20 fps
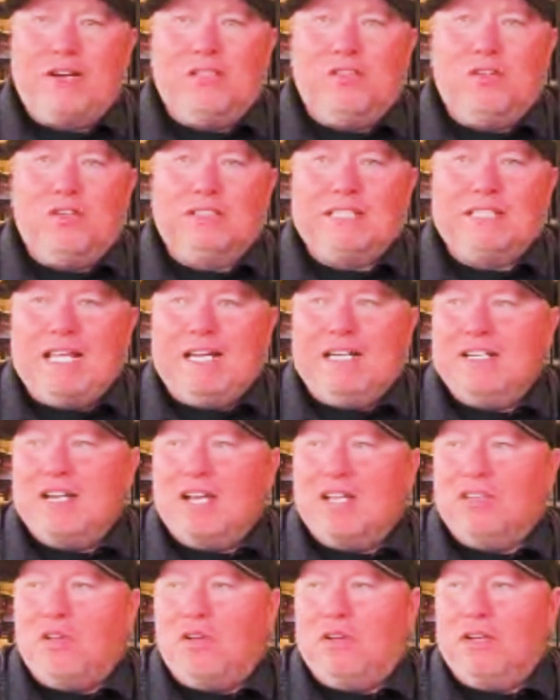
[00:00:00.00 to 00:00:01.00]
I looked at it
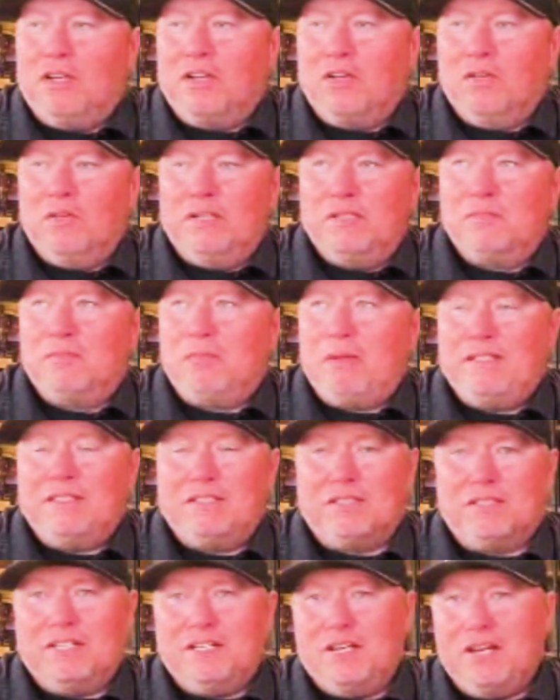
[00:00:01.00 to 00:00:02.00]
not long ago and it's
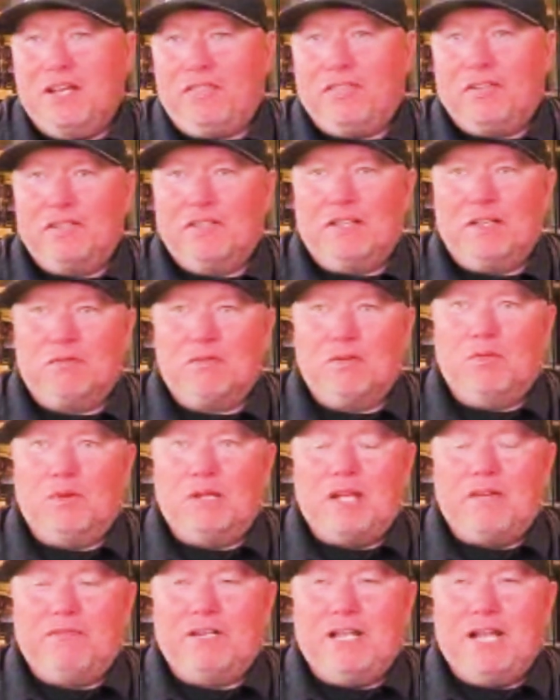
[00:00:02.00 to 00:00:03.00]
basically nothing like what
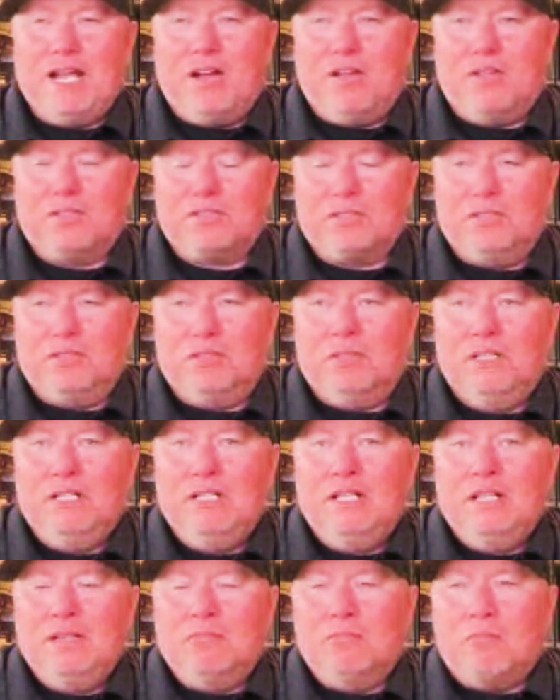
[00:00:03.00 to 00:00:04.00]
we have now. So
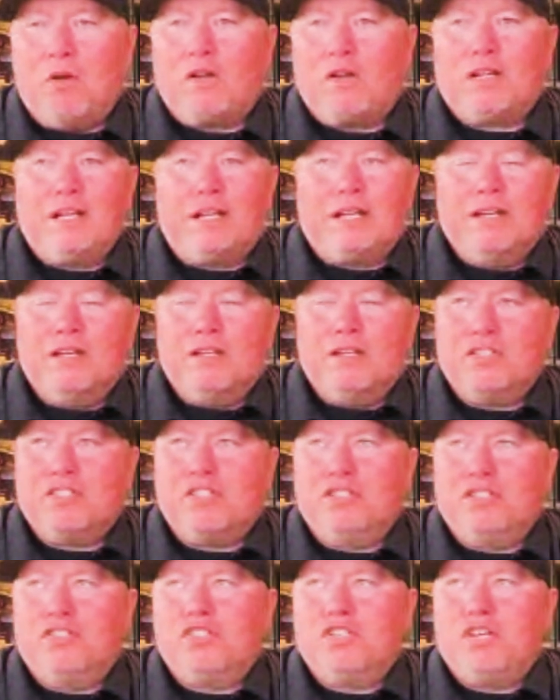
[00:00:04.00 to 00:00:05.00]
right. market
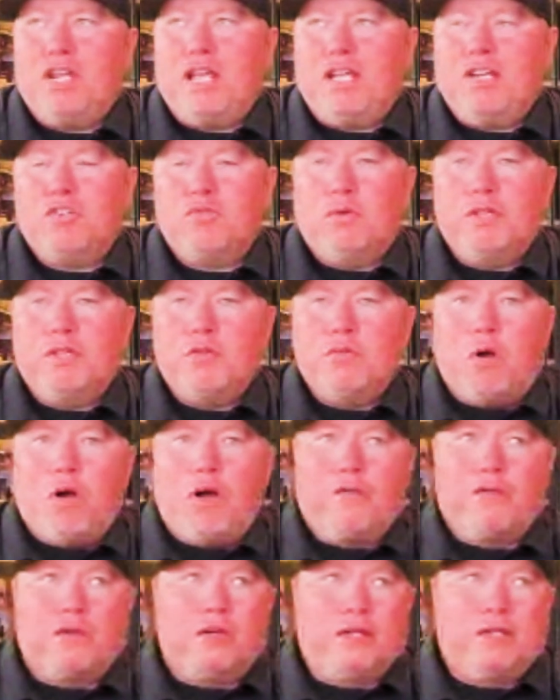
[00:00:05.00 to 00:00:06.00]
conditions change, what you
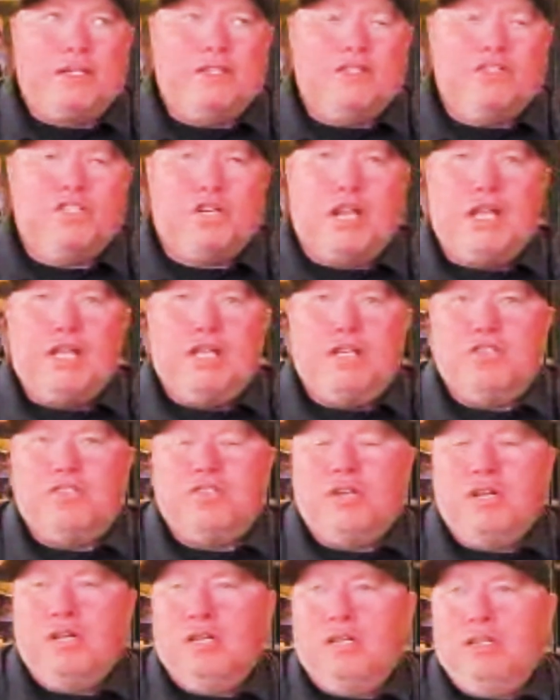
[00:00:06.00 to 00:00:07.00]
offer can change.
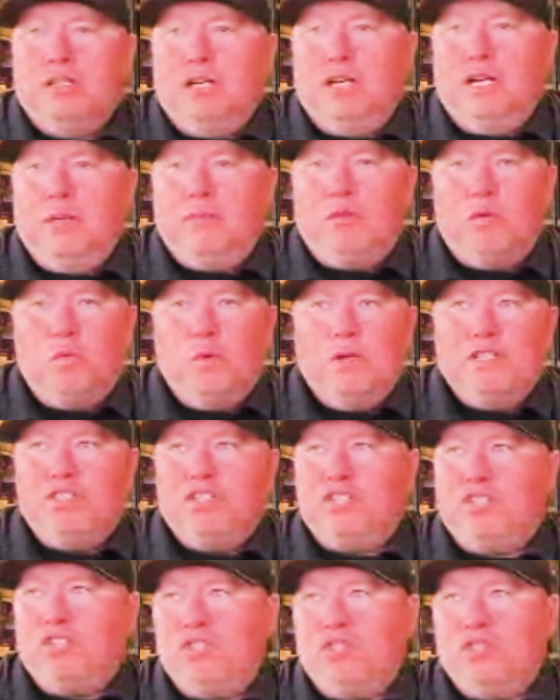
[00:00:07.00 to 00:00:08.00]
Um, the
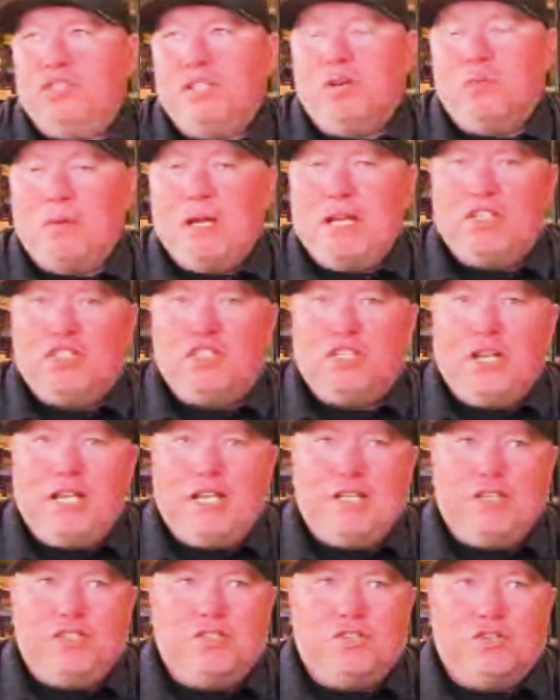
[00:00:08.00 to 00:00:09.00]
widgets you sell might
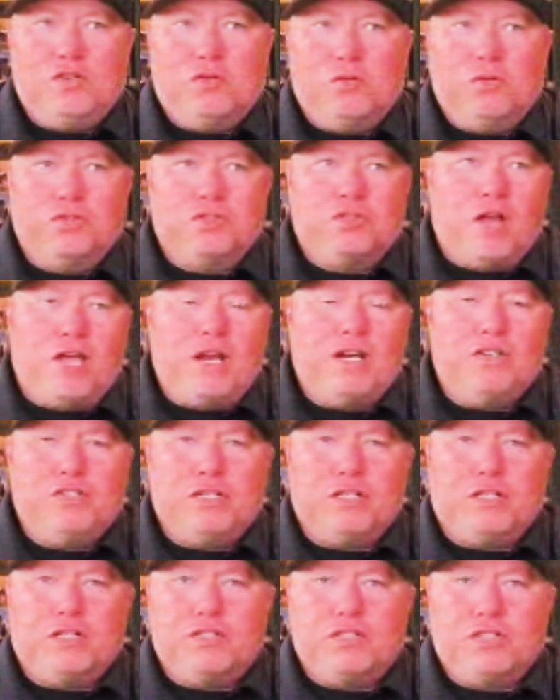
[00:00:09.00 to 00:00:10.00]
change and your whole
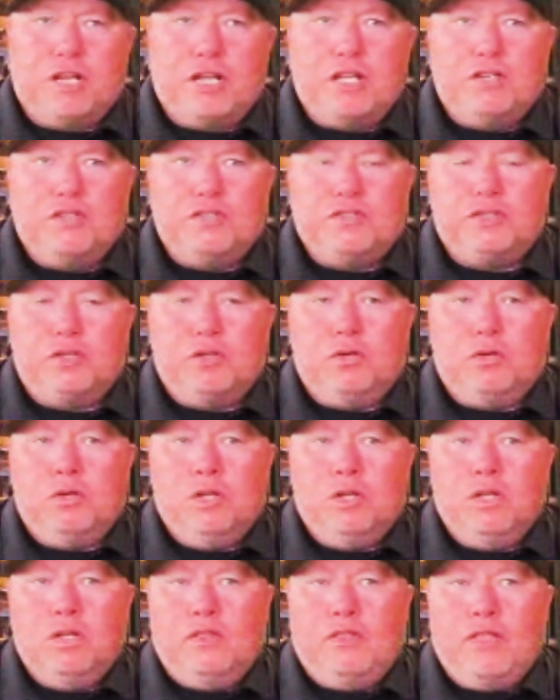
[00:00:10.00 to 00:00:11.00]
strategy could change. So
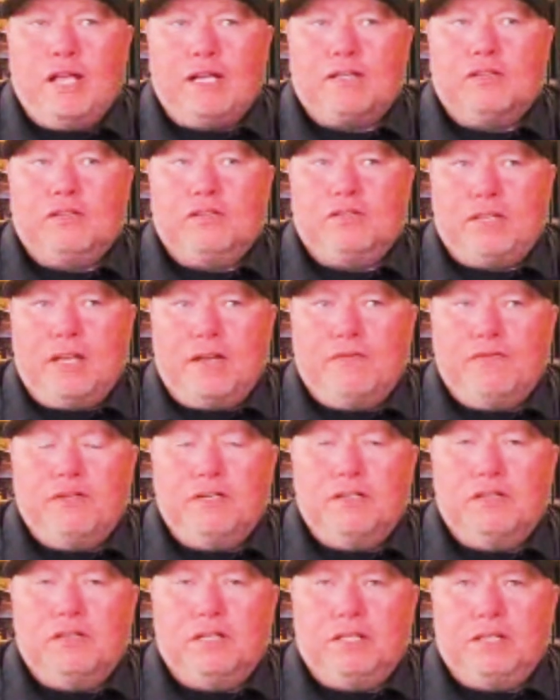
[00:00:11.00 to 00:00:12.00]
mm-hmm. that could
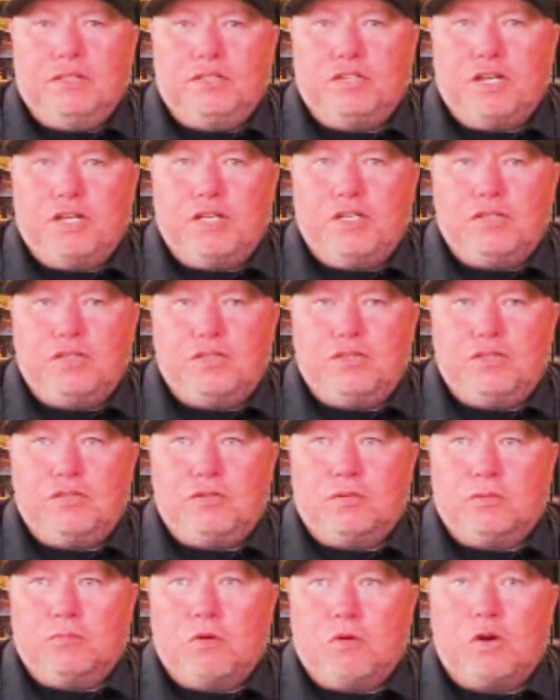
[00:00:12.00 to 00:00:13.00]
definitely change
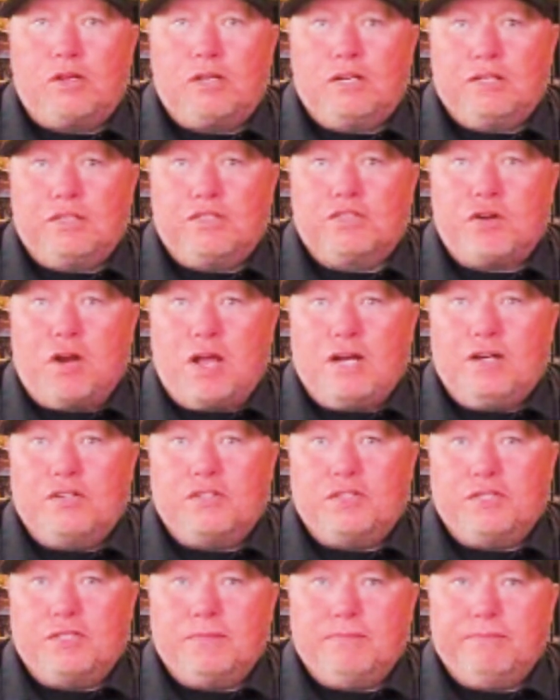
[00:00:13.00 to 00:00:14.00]
your marketing
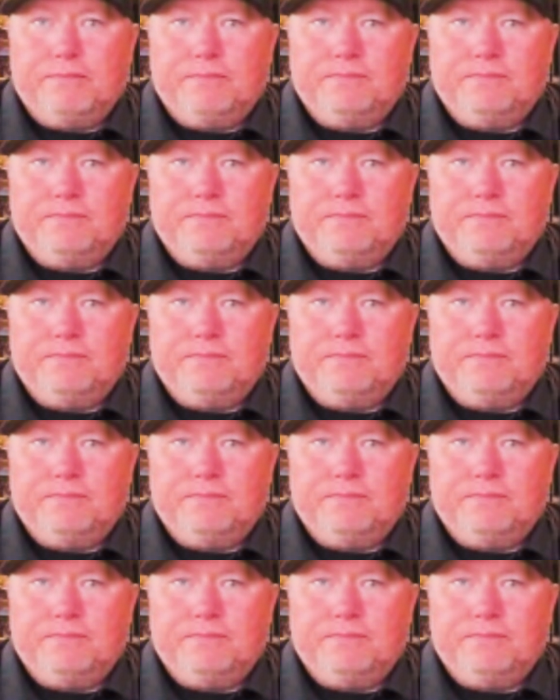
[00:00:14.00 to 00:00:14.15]
strategy.